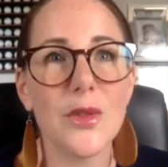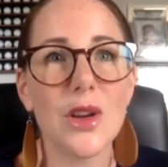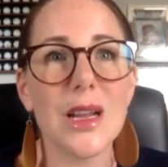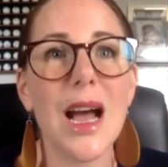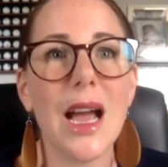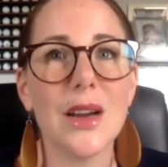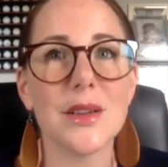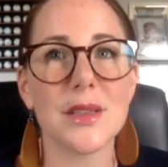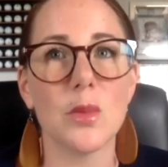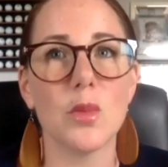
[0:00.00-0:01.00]
you're going to hire
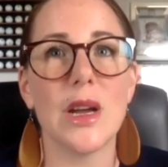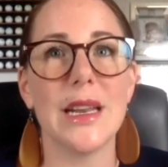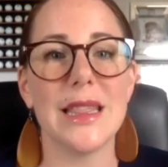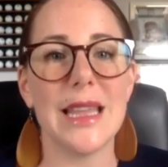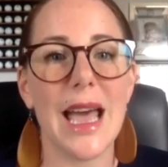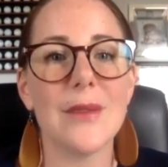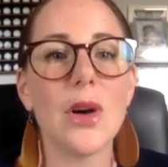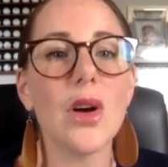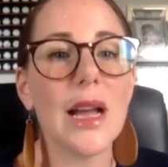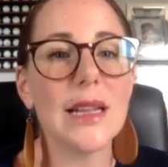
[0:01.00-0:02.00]
someone and they have
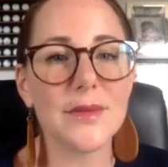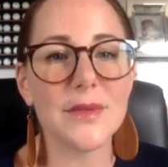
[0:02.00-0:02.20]
all kinds of